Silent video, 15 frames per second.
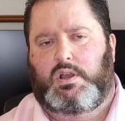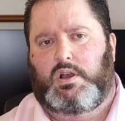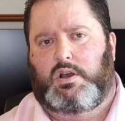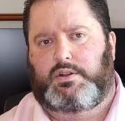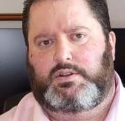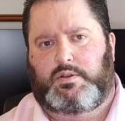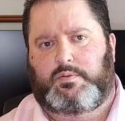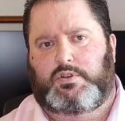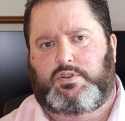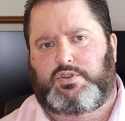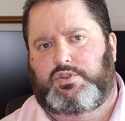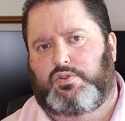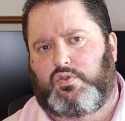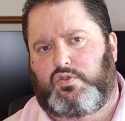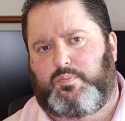and I'm going
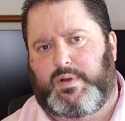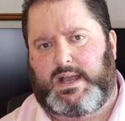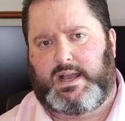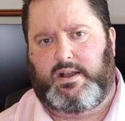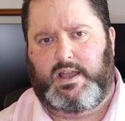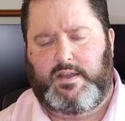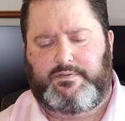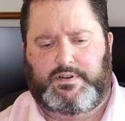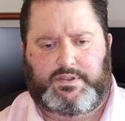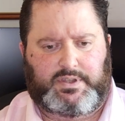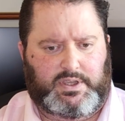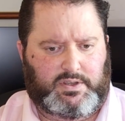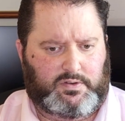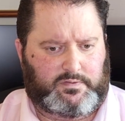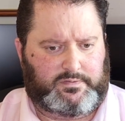to talk about
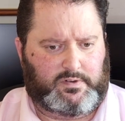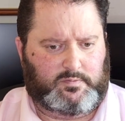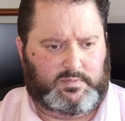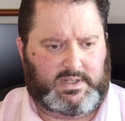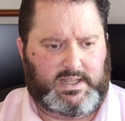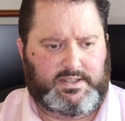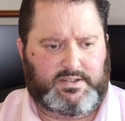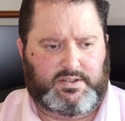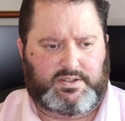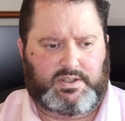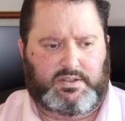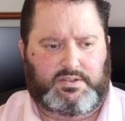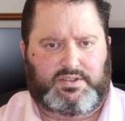everything from latency,